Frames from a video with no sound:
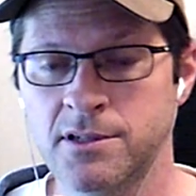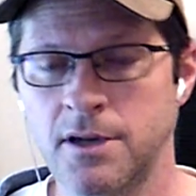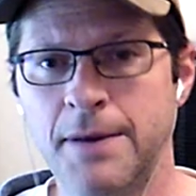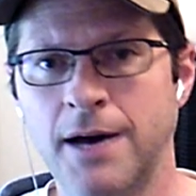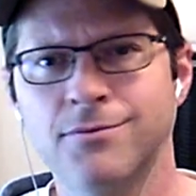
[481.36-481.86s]

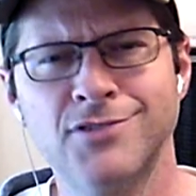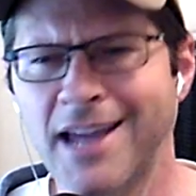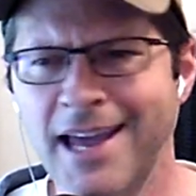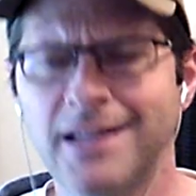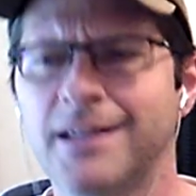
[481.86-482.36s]
about
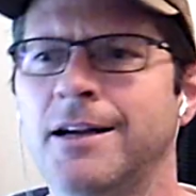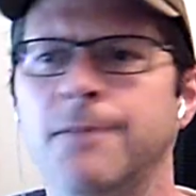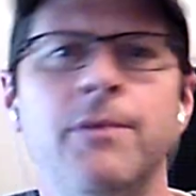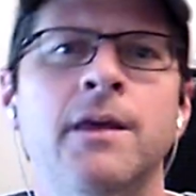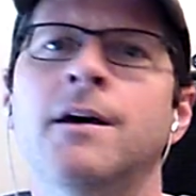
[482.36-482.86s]
channeling,
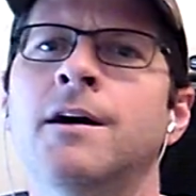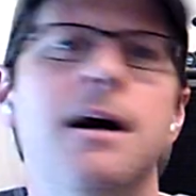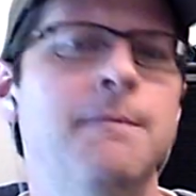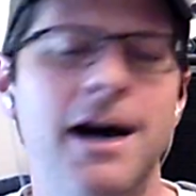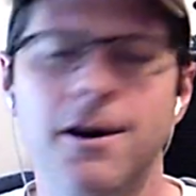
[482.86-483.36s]

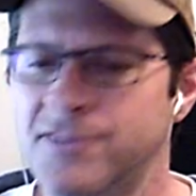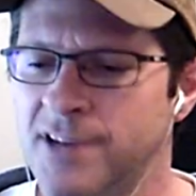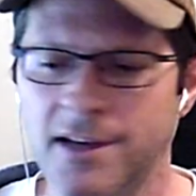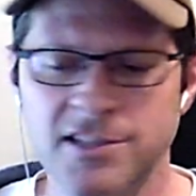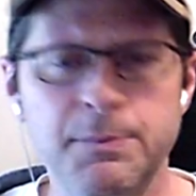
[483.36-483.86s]
about
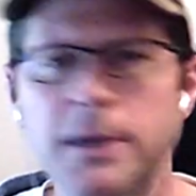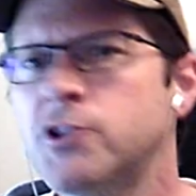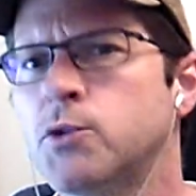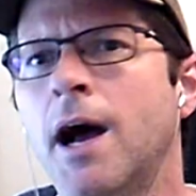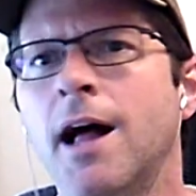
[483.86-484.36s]

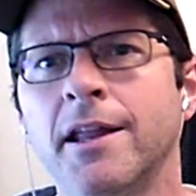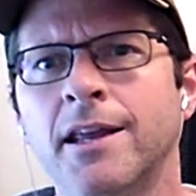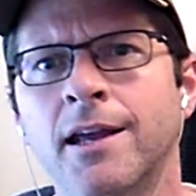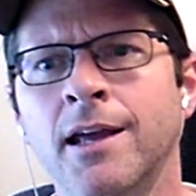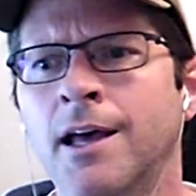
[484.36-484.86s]

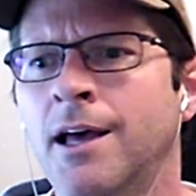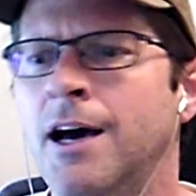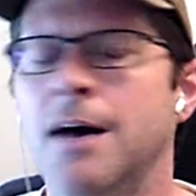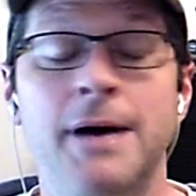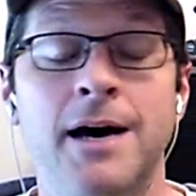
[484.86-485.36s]
spirituality,
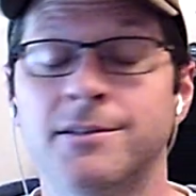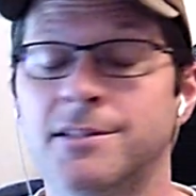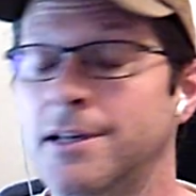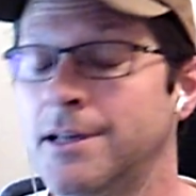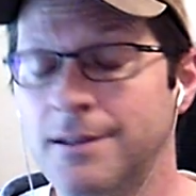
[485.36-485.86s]
about
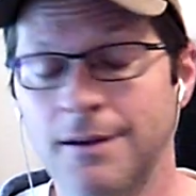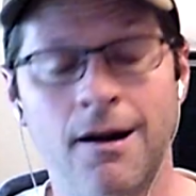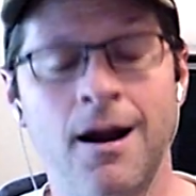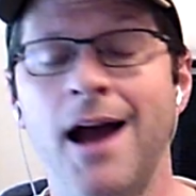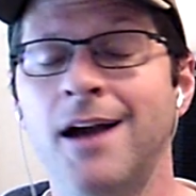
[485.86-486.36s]
our
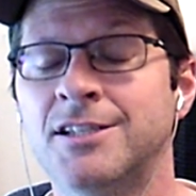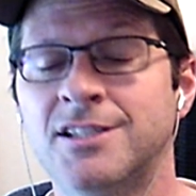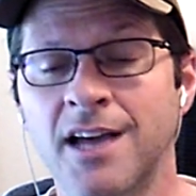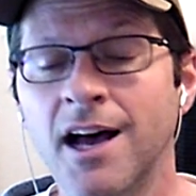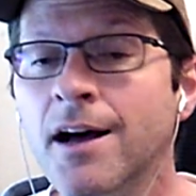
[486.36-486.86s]
higher
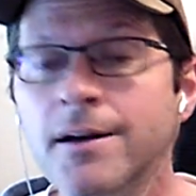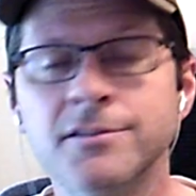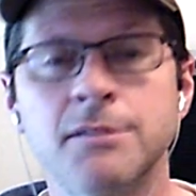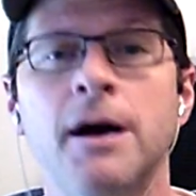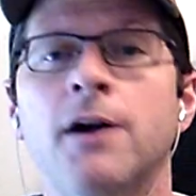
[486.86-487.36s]
selves,
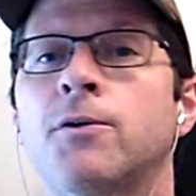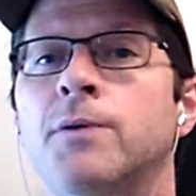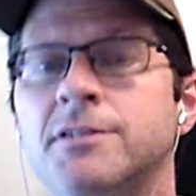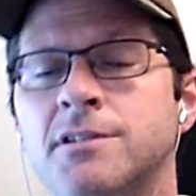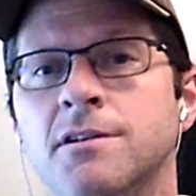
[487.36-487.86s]
about
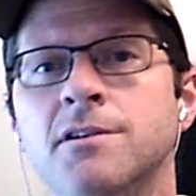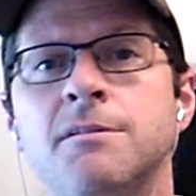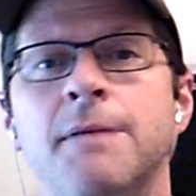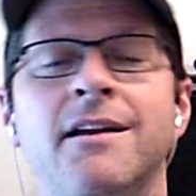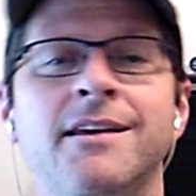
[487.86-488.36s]
crystals,
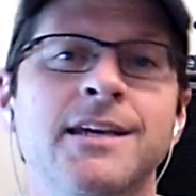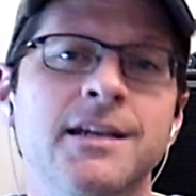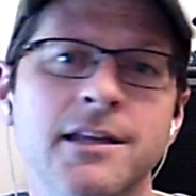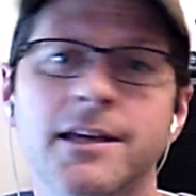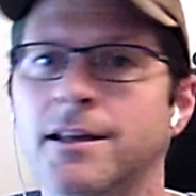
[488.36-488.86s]
about
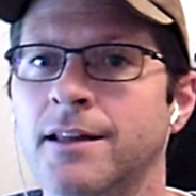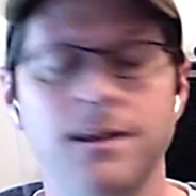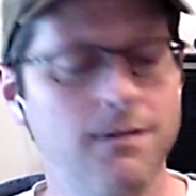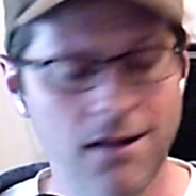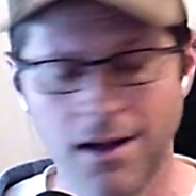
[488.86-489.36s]
healing, like
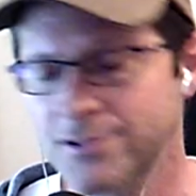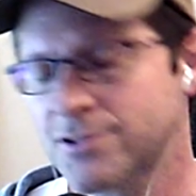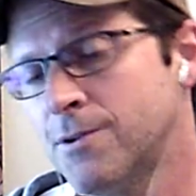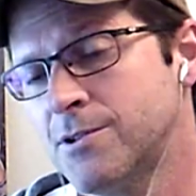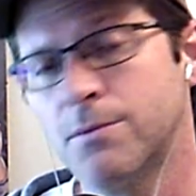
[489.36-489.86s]
all
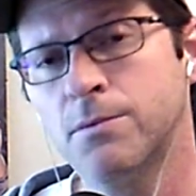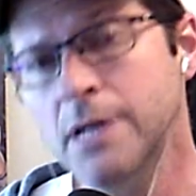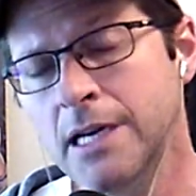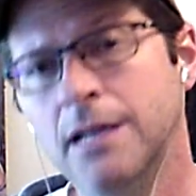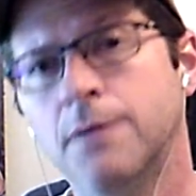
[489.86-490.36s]
sorts of
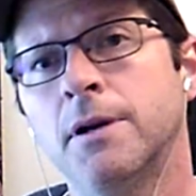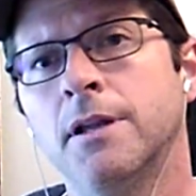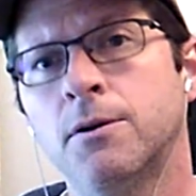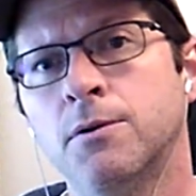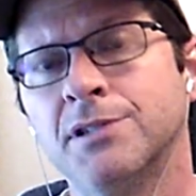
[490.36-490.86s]
really, really
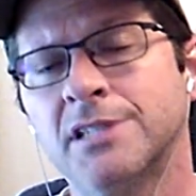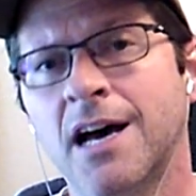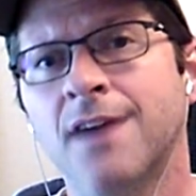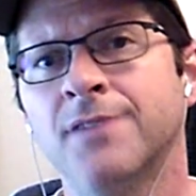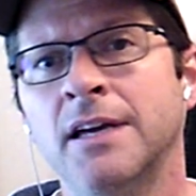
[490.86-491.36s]
cool
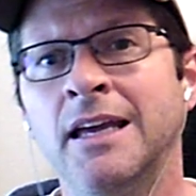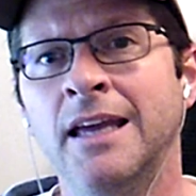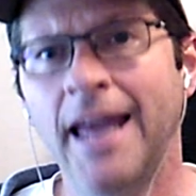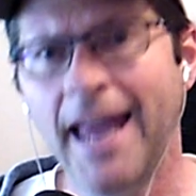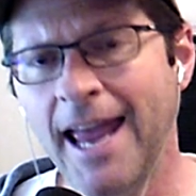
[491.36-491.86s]
stuff.
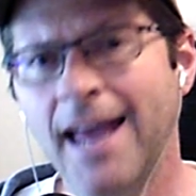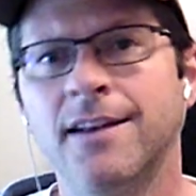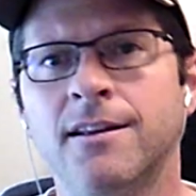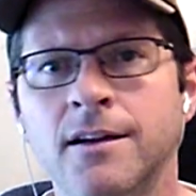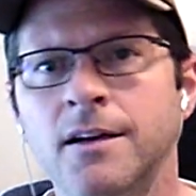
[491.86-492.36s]

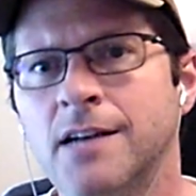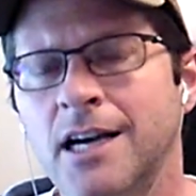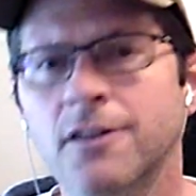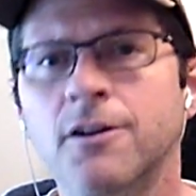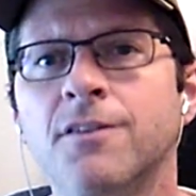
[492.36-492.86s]
And I
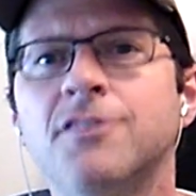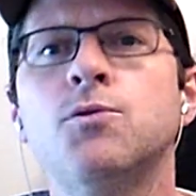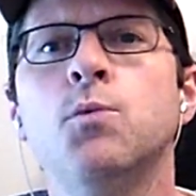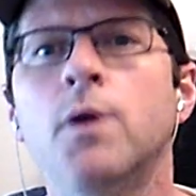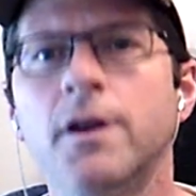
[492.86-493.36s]
learned this
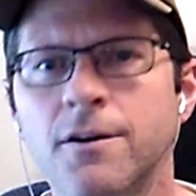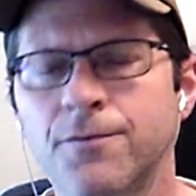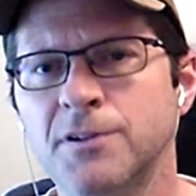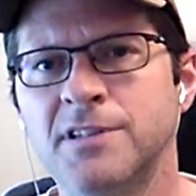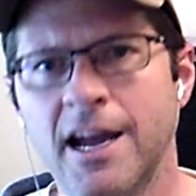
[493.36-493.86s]

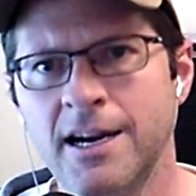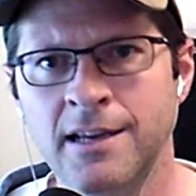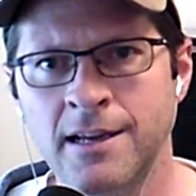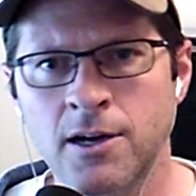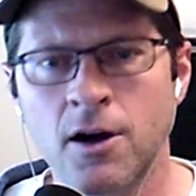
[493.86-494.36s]
wonderful
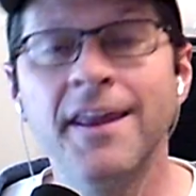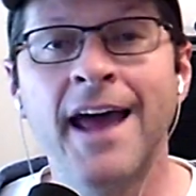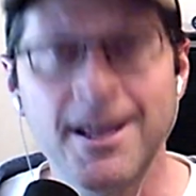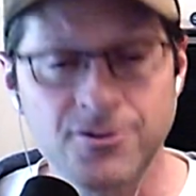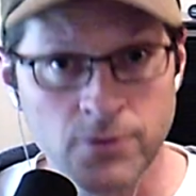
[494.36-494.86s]
technique called
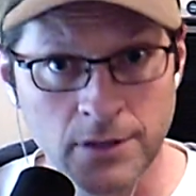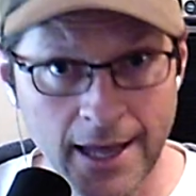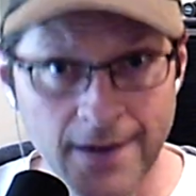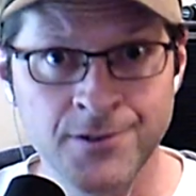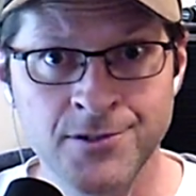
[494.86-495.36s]
astral
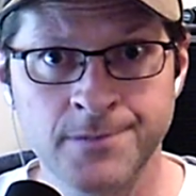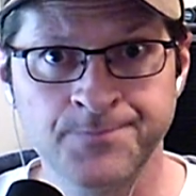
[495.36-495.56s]
letters.